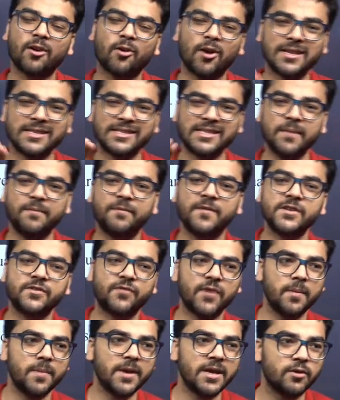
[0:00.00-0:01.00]
the concept
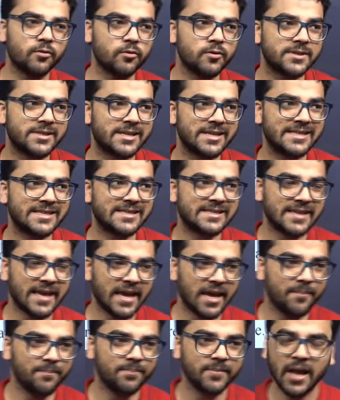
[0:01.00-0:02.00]
which will be used is
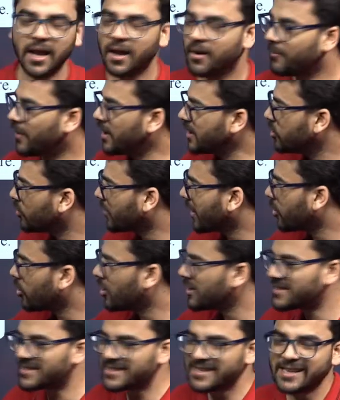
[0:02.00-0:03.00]
same, but you
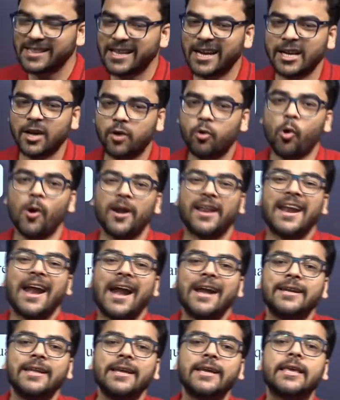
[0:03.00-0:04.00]
cannot say that a
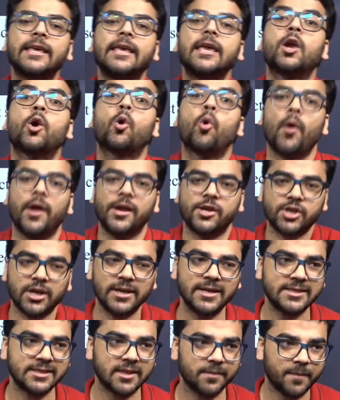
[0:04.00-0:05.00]
quadratic
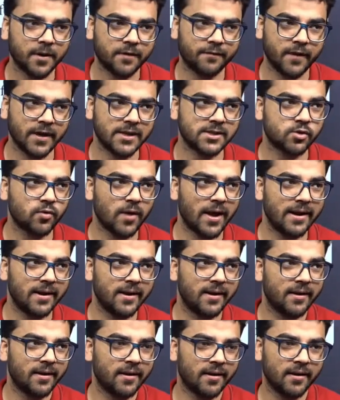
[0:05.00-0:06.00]
equation is a perfect square.
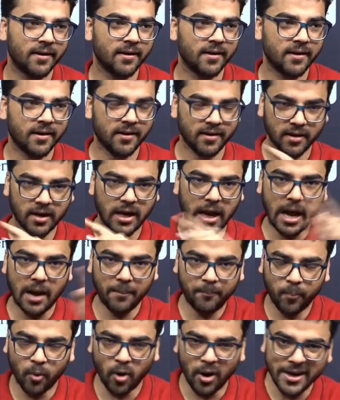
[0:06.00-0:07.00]

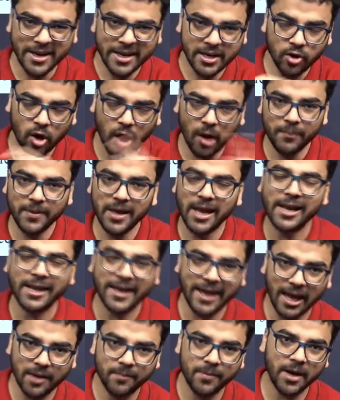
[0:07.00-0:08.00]
A polynomial
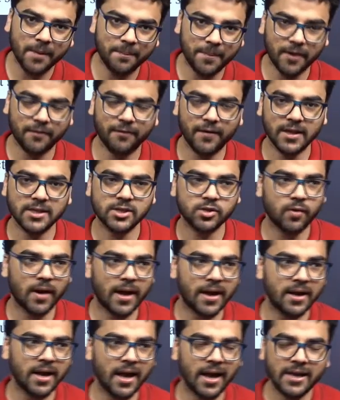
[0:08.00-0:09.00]
can be a perfect
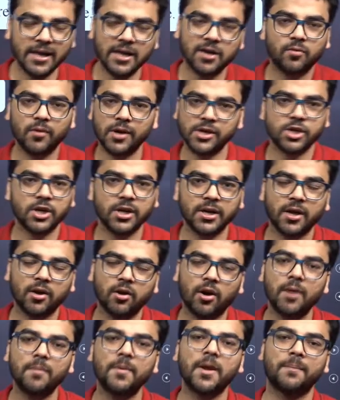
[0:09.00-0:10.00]
square, na? An equation
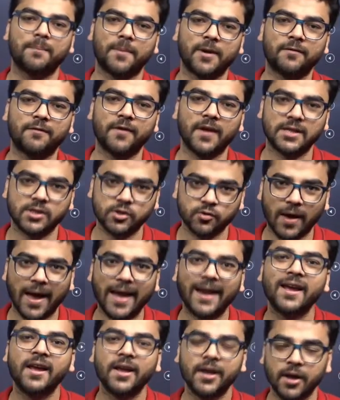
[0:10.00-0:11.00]
cannot be a perfect square.